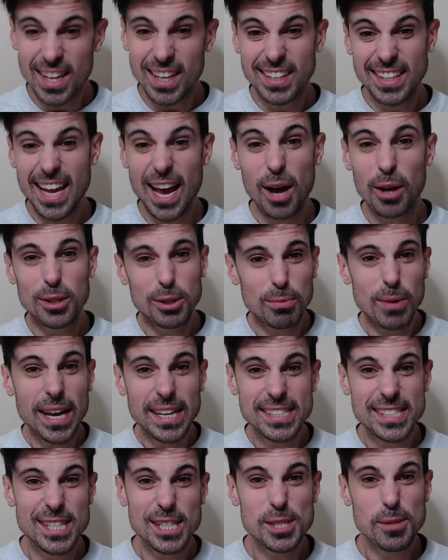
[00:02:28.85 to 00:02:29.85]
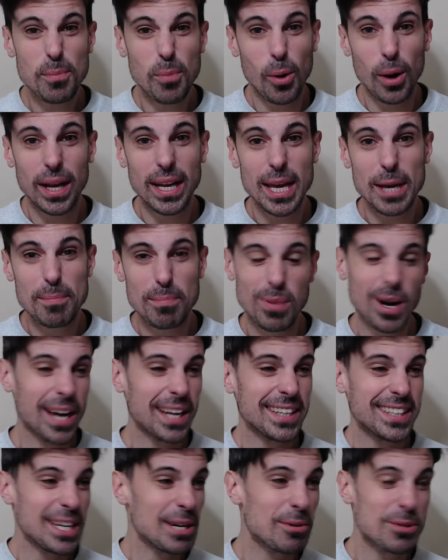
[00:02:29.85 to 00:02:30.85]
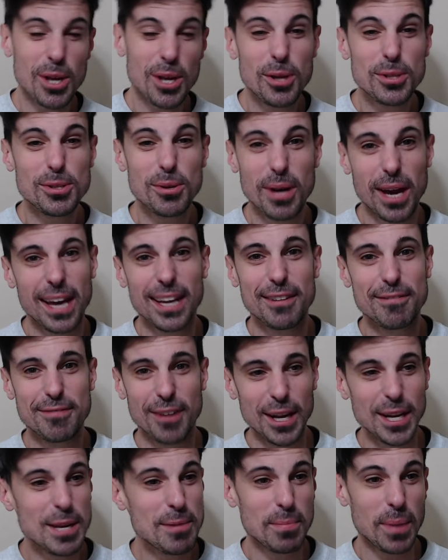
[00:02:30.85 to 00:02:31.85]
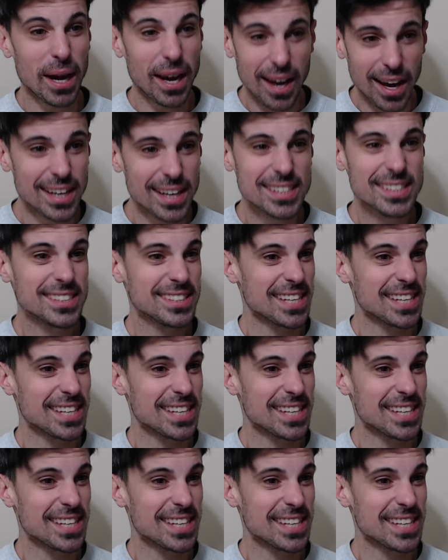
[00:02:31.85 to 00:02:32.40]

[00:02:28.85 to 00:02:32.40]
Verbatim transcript: Now, the rain's disappointing, but it was also kind of funny because,